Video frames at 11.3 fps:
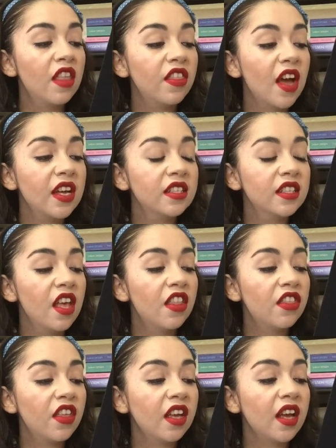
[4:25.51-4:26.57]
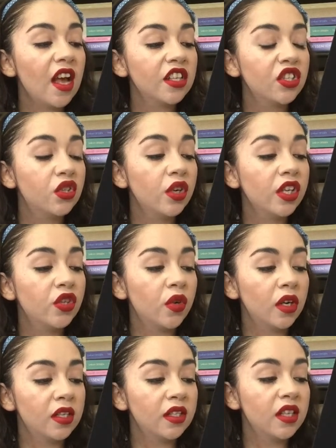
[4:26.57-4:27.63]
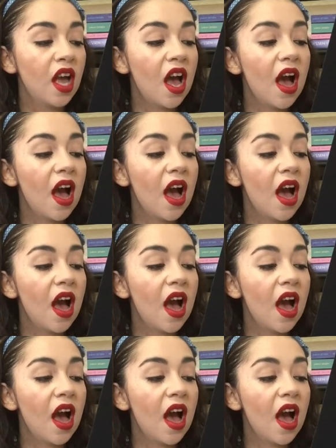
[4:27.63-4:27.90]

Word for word: thighs thick as tree trunks,